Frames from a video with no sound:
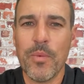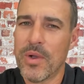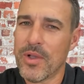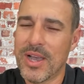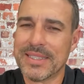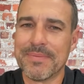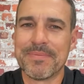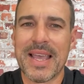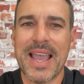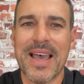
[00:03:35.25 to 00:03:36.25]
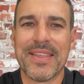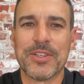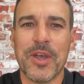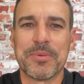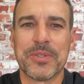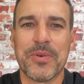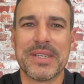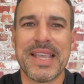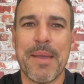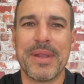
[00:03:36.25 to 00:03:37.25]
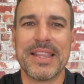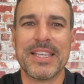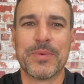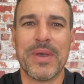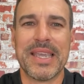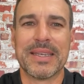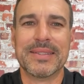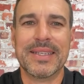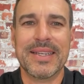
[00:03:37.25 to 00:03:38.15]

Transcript: Well, guys, they are the top stories happening this week.